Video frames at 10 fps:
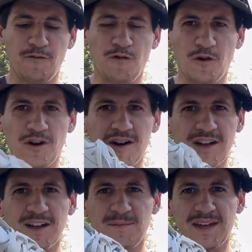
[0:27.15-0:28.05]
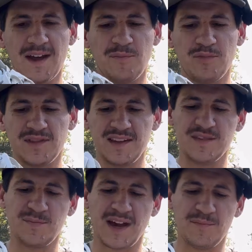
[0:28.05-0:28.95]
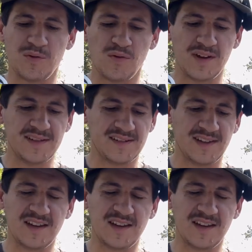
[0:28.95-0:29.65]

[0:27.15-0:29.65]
for hooking me up with these bad boys.